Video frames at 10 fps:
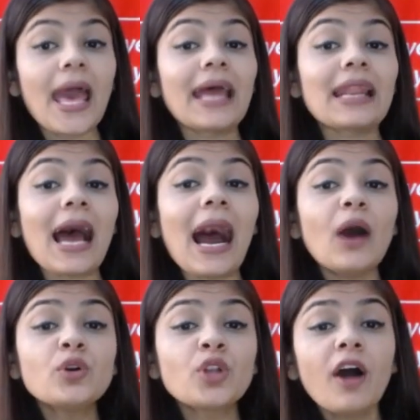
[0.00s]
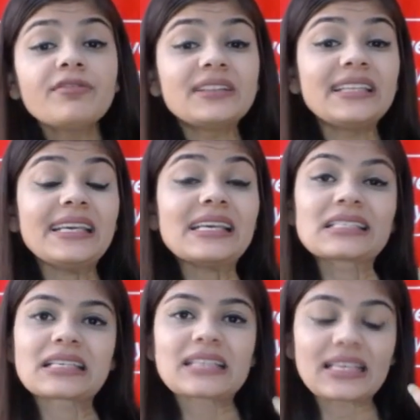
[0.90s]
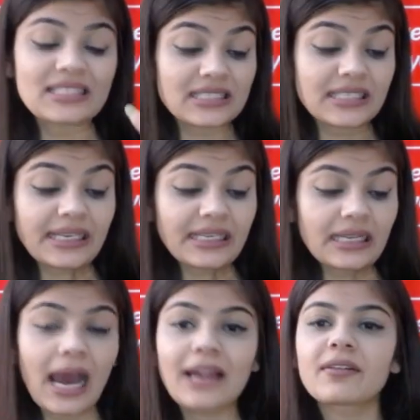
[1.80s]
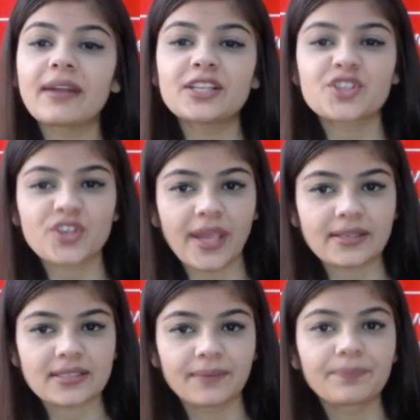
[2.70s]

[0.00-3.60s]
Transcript: And out of these 1600 shares,